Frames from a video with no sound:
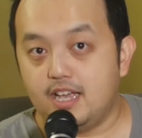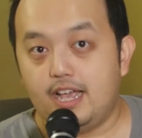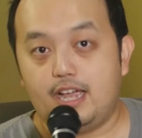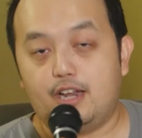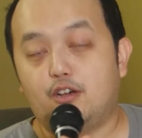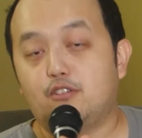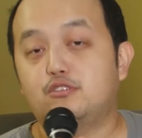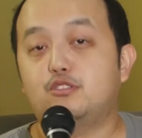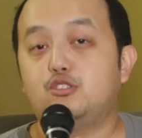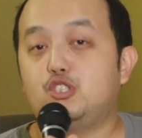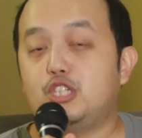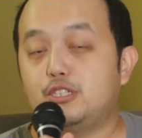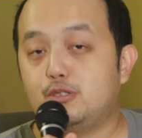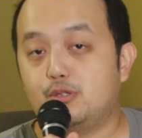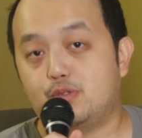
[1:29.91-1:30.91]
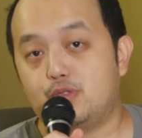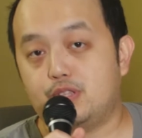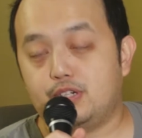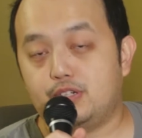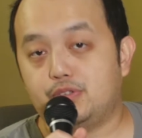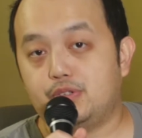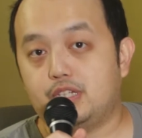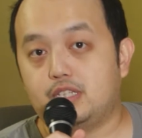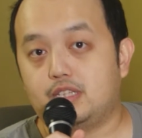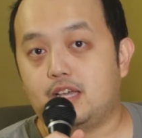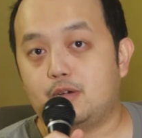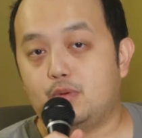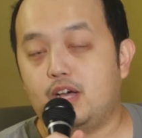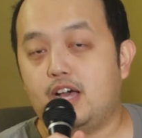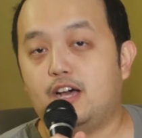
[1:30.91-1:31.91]
and also general theory that
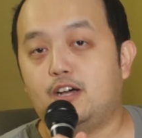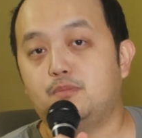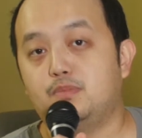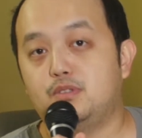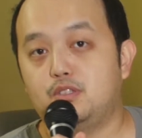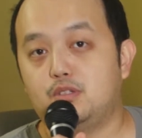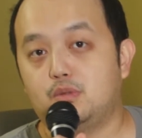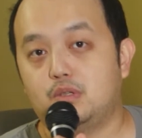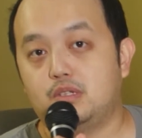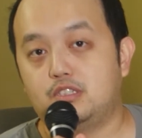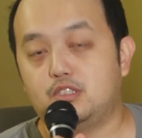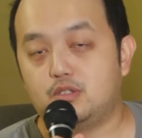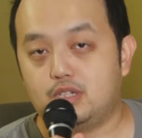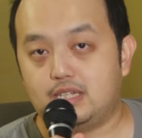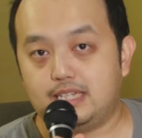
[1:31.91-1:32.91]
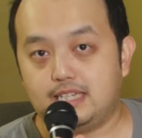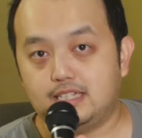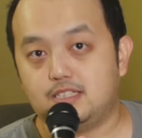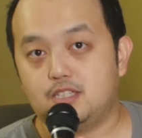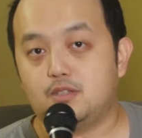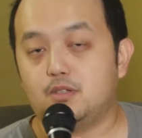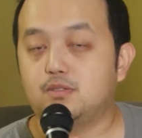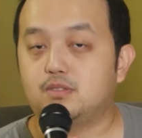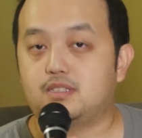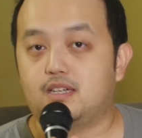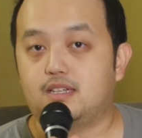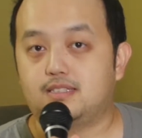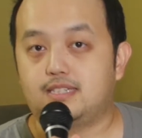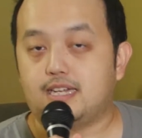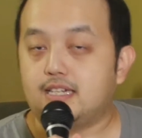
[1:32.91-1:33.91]
will help you to get to those
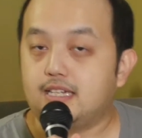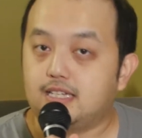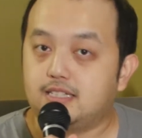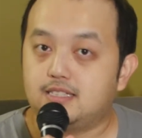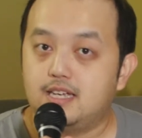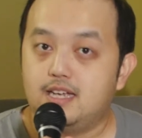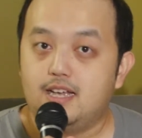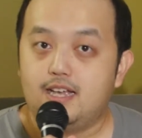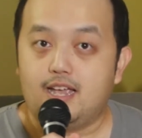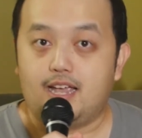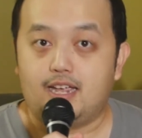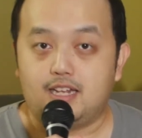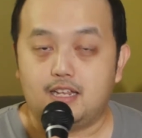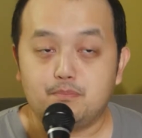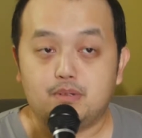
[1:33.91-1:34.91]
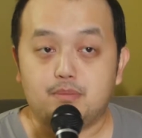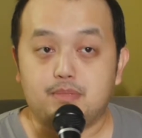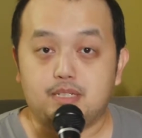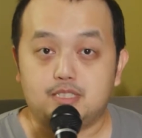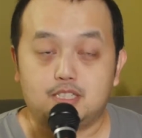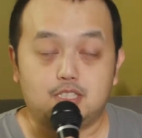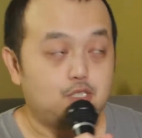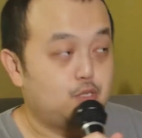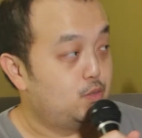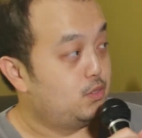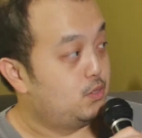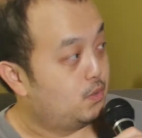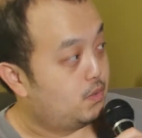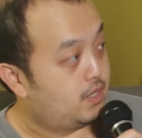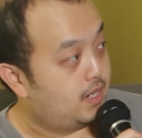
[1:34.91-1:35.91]
techniques and implement it to
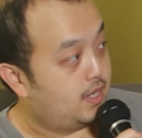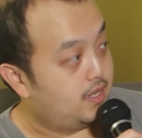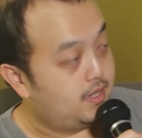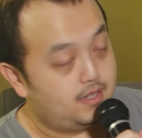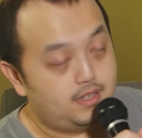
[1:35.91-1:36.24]
your